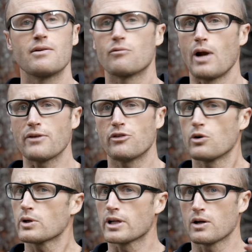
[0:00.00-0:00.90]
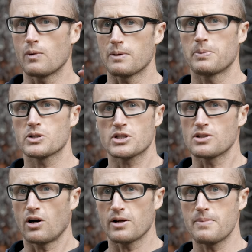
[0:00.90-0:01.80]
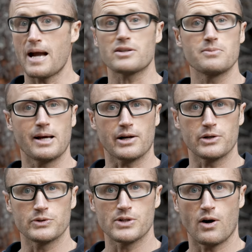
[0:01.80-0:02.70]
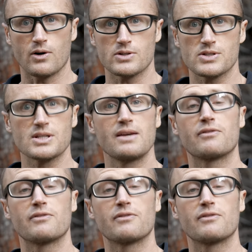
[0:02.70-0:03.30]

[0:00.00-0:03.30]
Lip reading: Rifle, you're going to want to push the target back to about 100 yards.